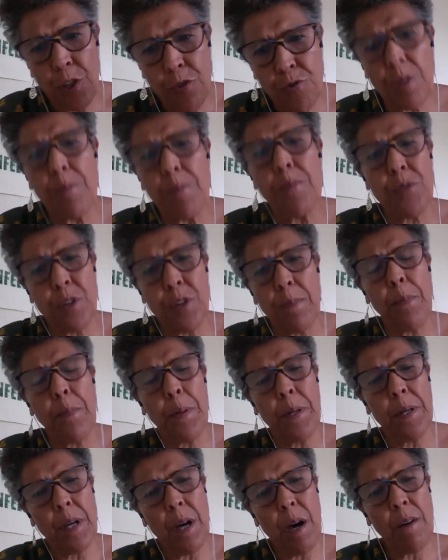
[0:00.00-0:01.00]
a drip
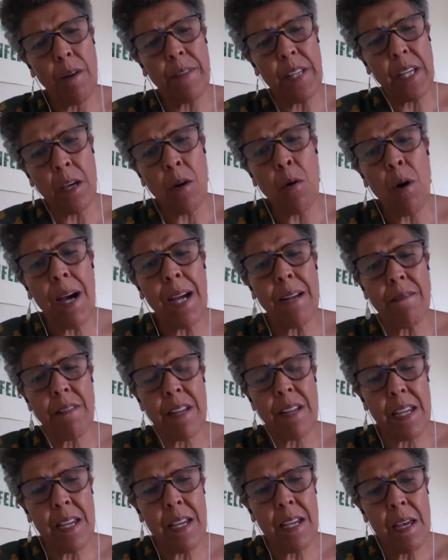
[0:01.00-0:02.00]
of the
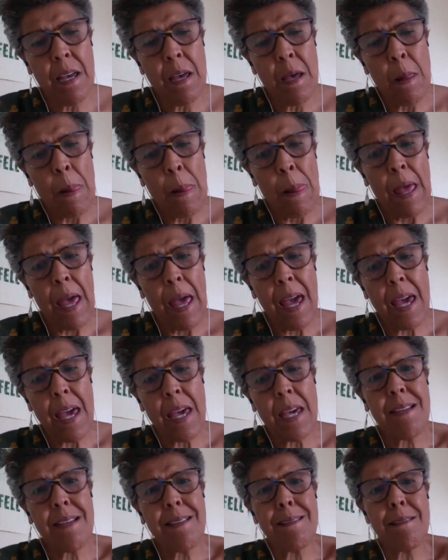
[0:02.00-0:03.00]
inquiry
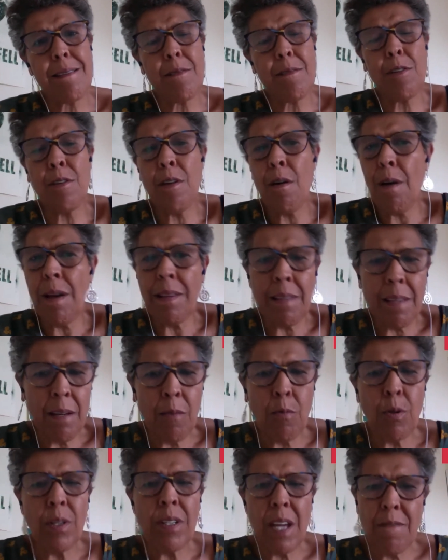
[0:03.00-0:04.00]
is, you know, I
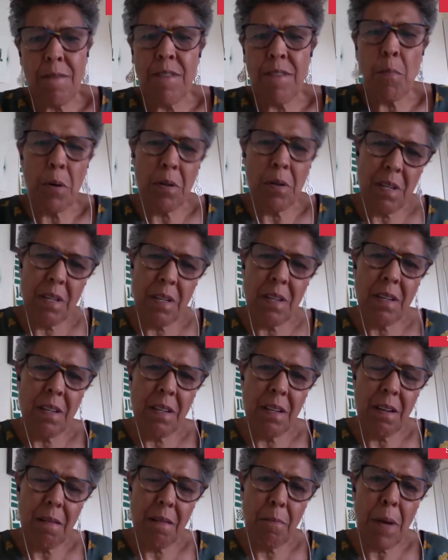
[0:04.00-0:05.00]
think what
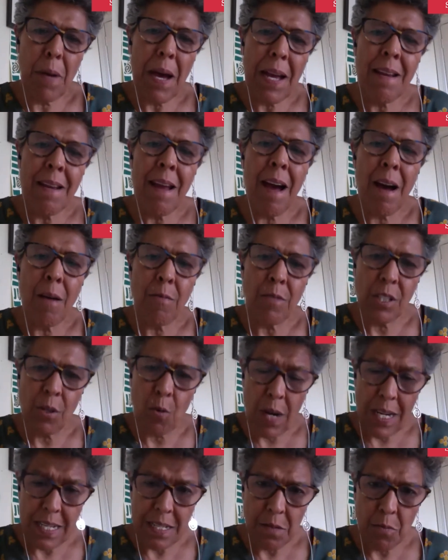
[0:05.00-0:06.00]
everybody by now is
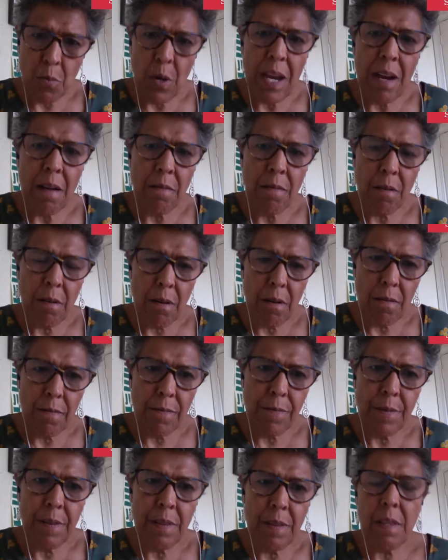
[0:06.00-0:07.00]
quite aware of,
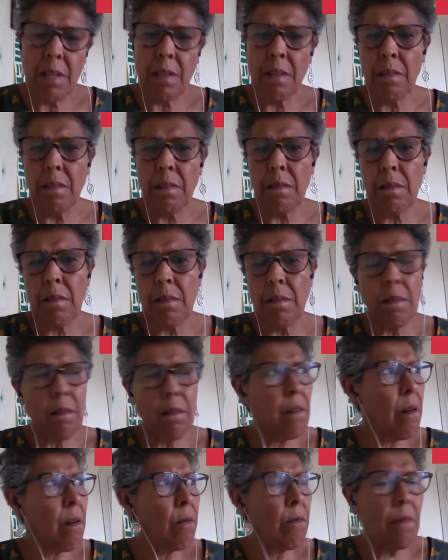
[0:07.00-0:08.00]
that,
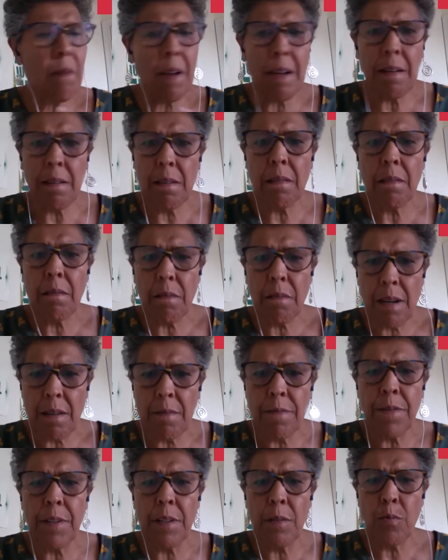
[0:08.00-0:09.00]
you know,
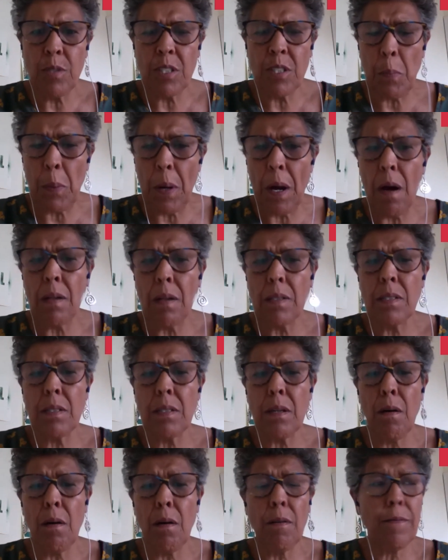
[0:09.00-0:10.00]
Grenfell was part
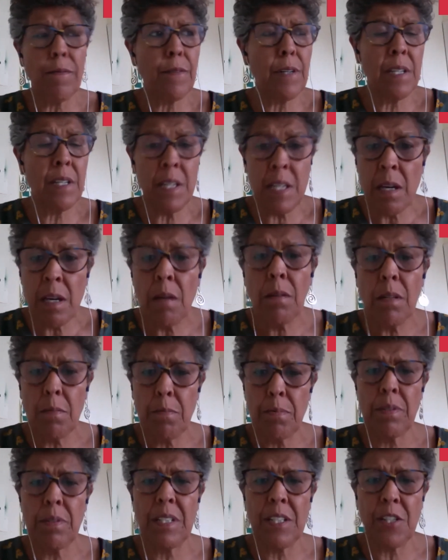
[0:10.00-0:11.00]
of a
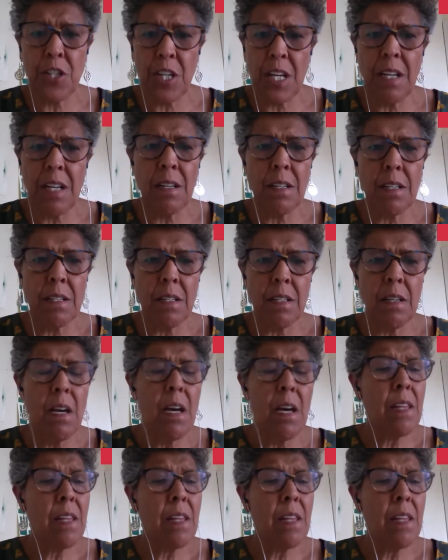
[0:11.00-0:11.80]
neoliberal agenda